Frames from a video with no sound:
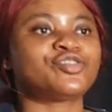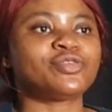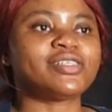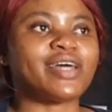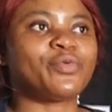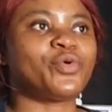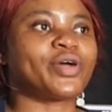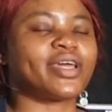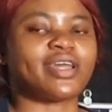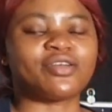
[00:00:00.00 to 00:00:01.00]
Soon as I
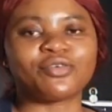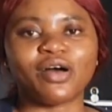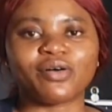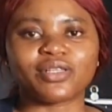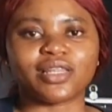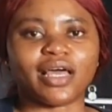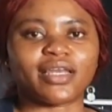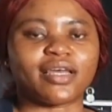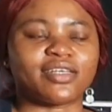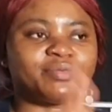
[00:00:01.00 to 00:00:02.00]
walk in, I don't know how good the
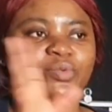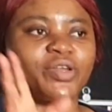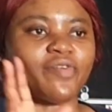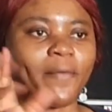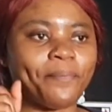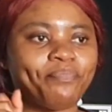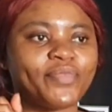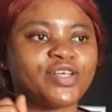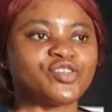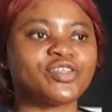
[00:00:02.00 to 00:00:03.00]
lighting is, but whatever.
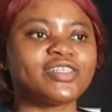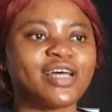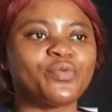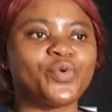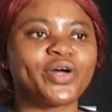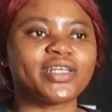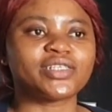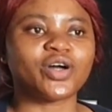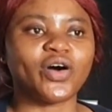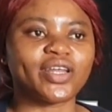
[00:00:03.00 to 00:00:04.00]
Soon as I walk
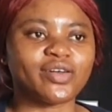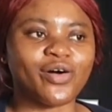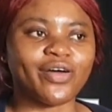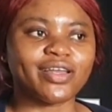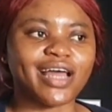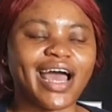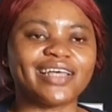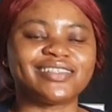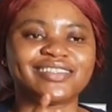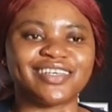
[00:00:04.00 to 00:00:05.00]
into Cotton On,
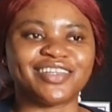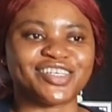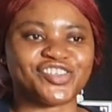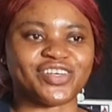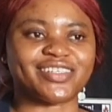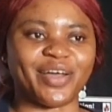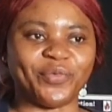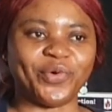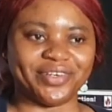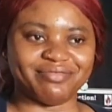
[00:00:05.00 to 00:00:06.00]
I see the dress I
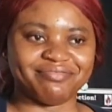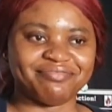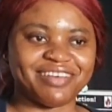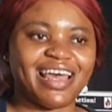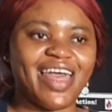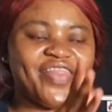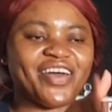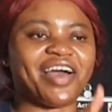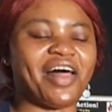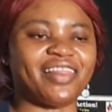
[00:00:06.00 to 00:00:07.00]
want in
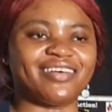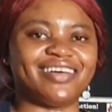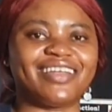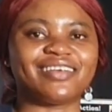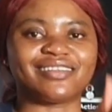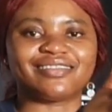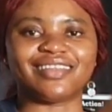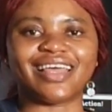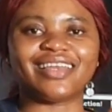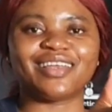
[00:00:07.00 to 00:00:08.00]
the color. And the,
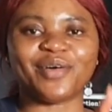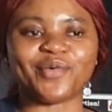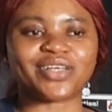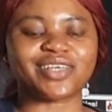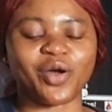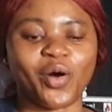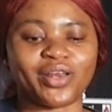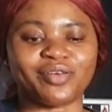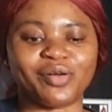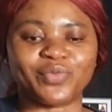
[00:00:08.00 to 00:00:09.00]
the lady that works at
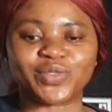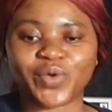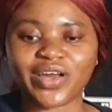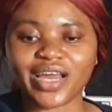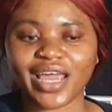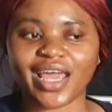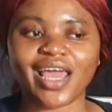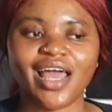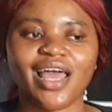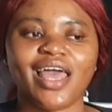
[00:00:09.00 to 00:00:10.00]
Cotton On was wearing
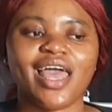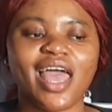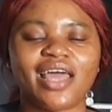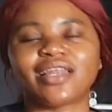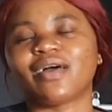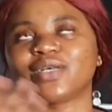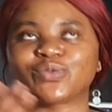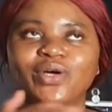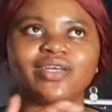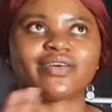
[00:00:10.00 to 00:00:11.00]
it. And then I
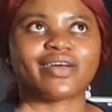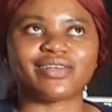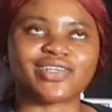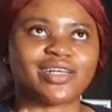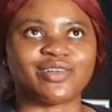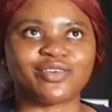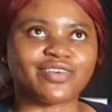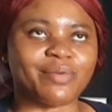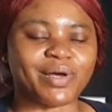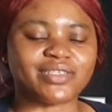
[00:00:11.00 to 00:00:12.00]
was walking around trying to look
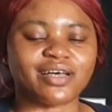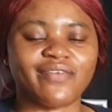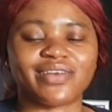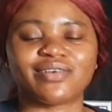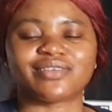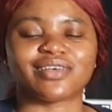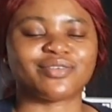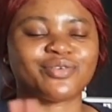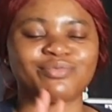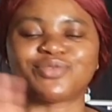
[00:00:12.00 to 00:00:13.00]
for it myself. And I was like,
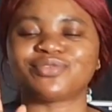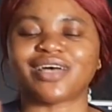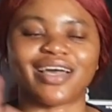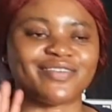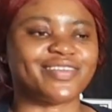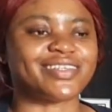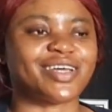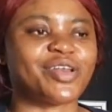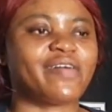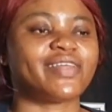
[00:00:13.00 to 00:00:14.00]
you know, I'm too tired for this.
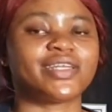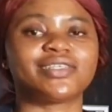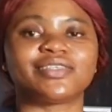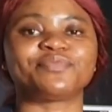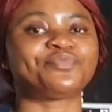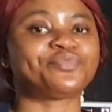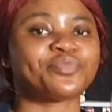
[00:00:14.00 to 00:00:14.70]
I don't have the energy.